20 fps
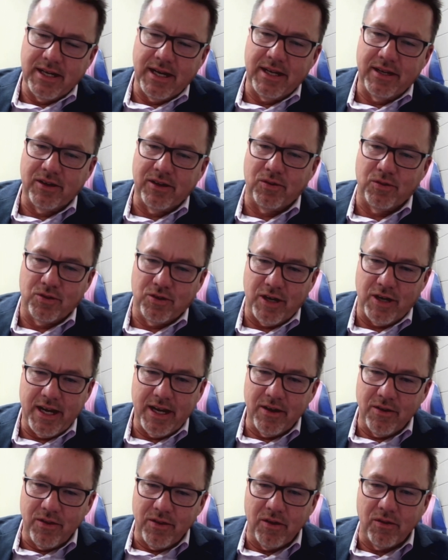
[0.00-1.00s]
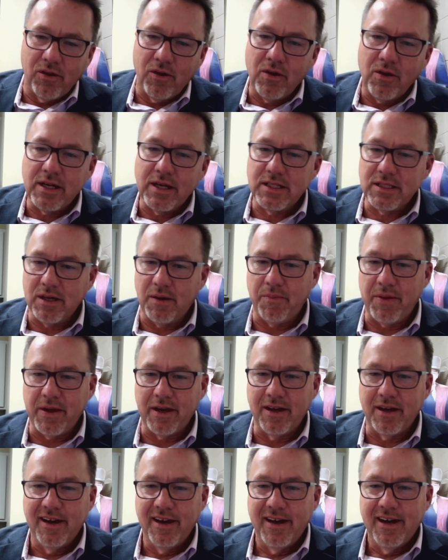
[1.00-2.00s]
technical trade, or they're learning
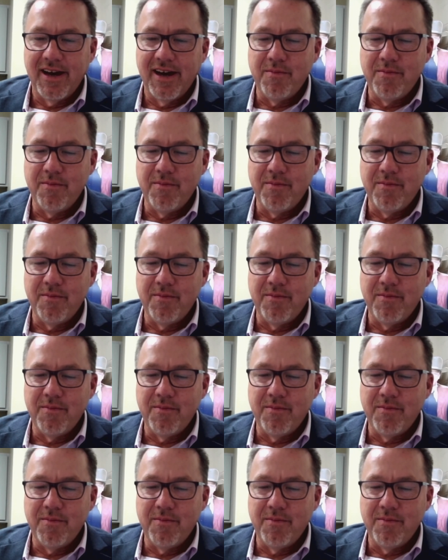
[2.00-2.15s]
something.